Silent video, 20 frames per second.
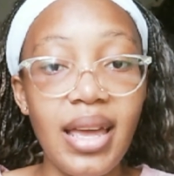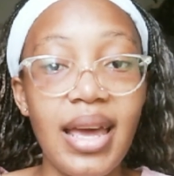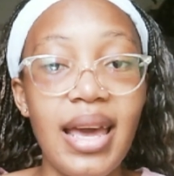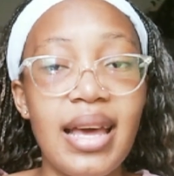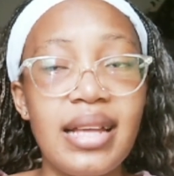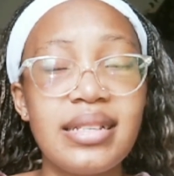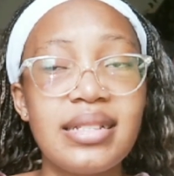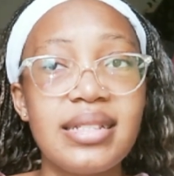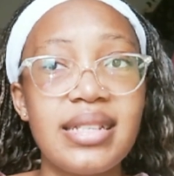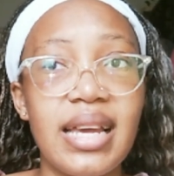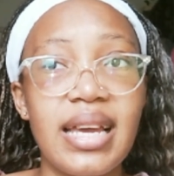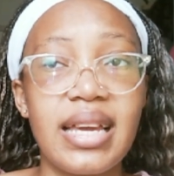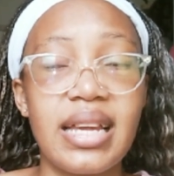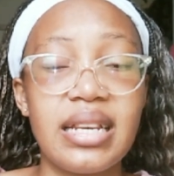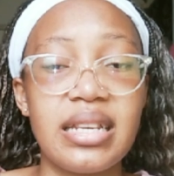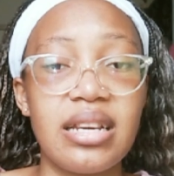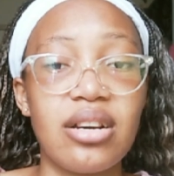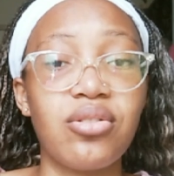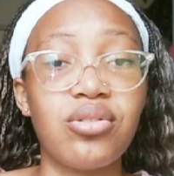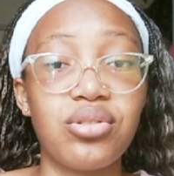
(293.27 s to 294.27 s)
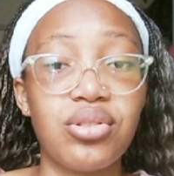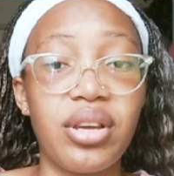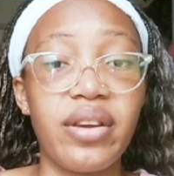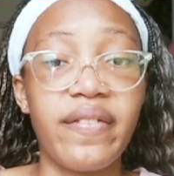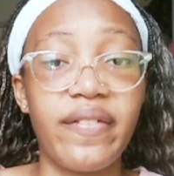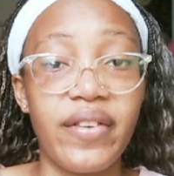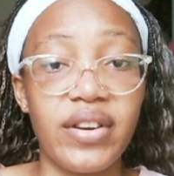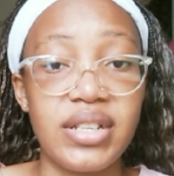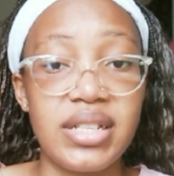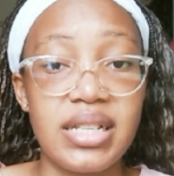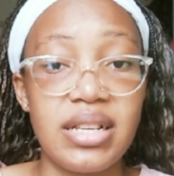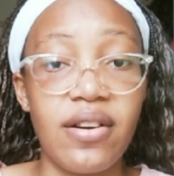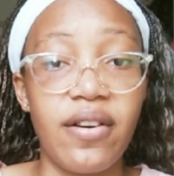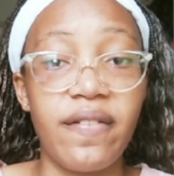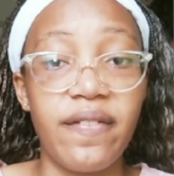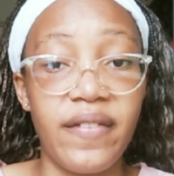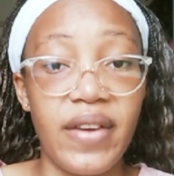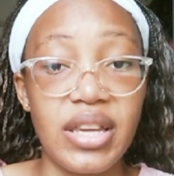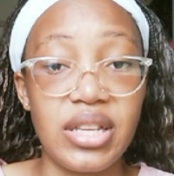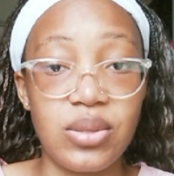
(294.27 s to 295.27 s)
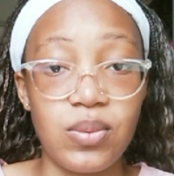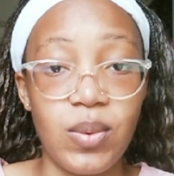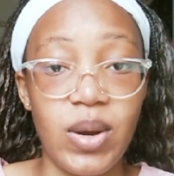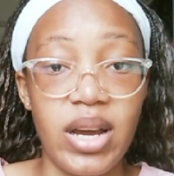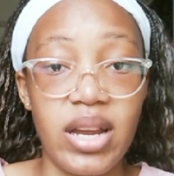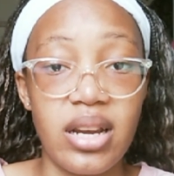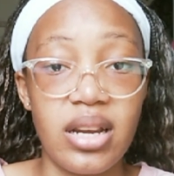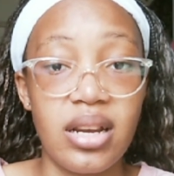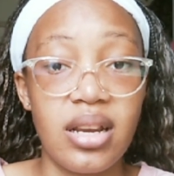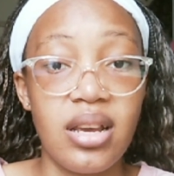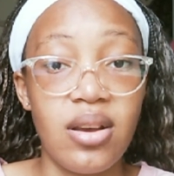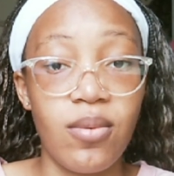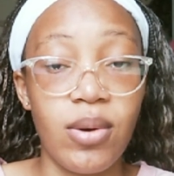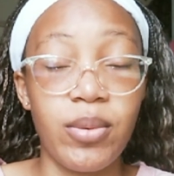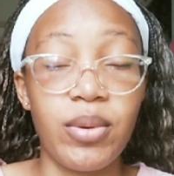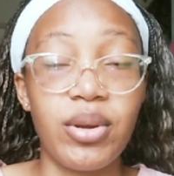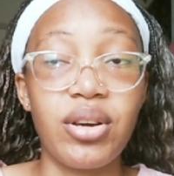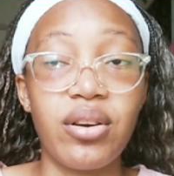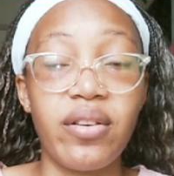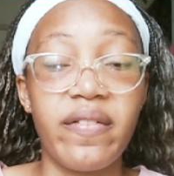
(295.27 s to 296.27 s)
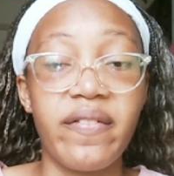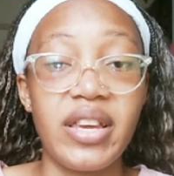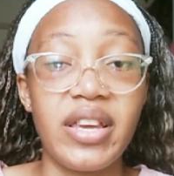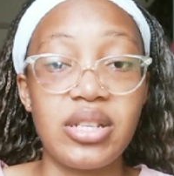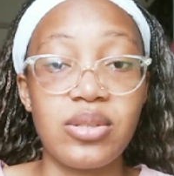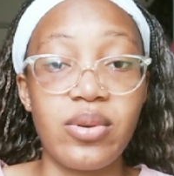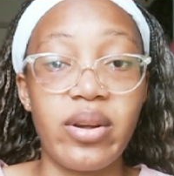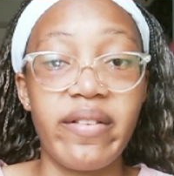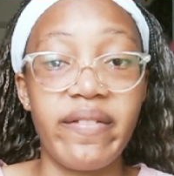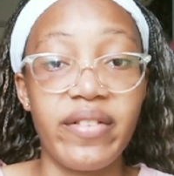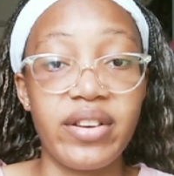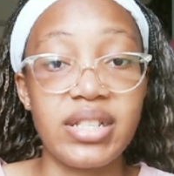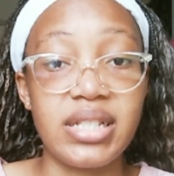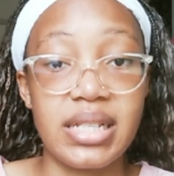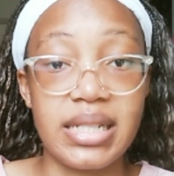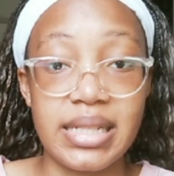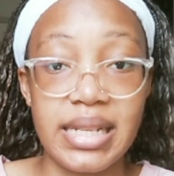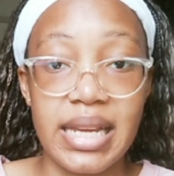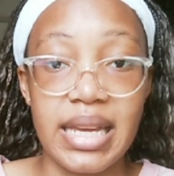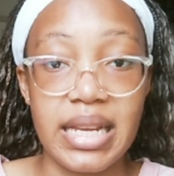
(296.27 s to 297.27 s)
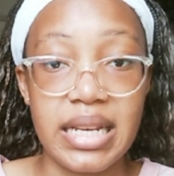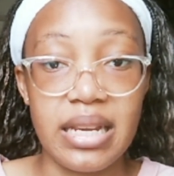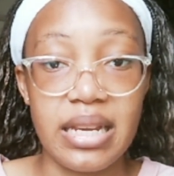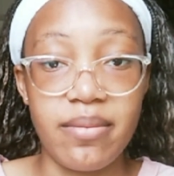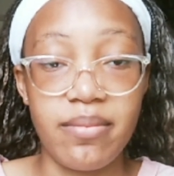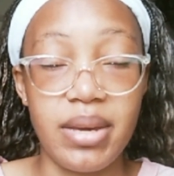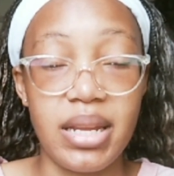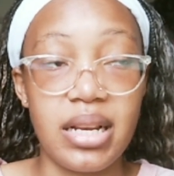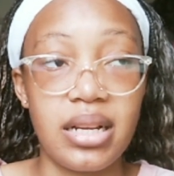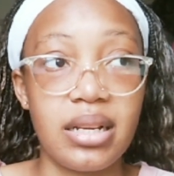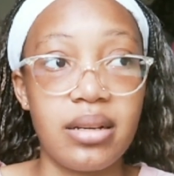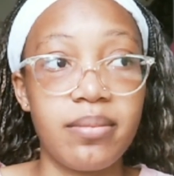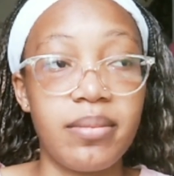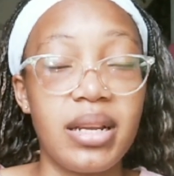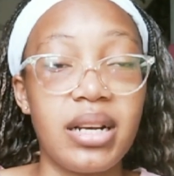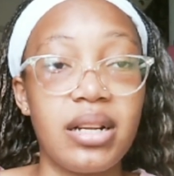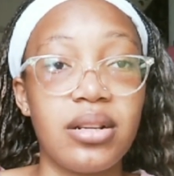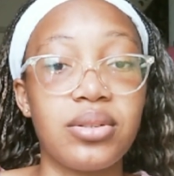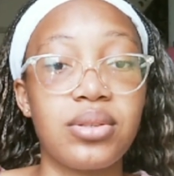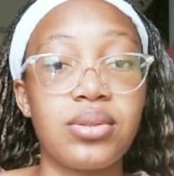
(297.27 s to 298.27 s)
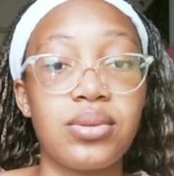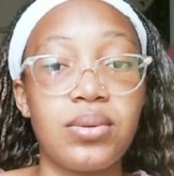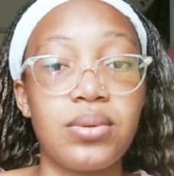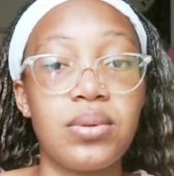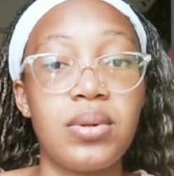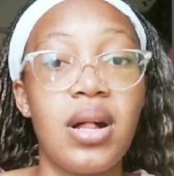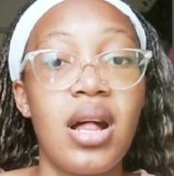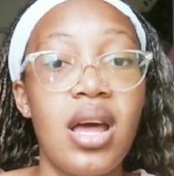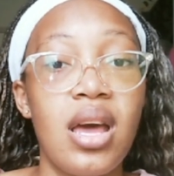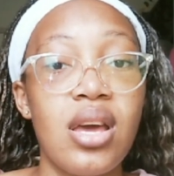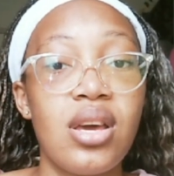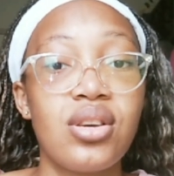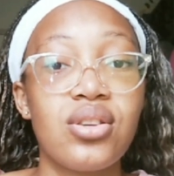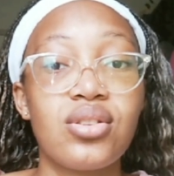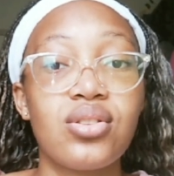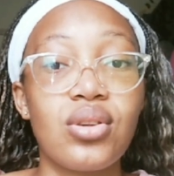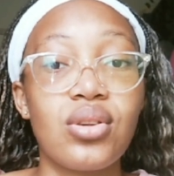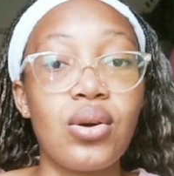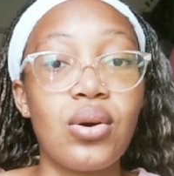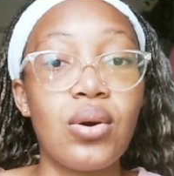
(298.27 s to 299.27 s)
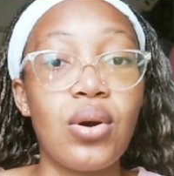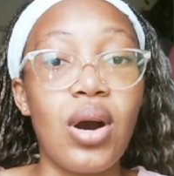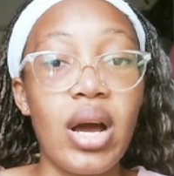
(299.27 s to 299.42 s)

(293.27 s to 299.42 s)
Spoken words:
and second year, or doing first or phase one, what we call phase one, first and second year medical school. So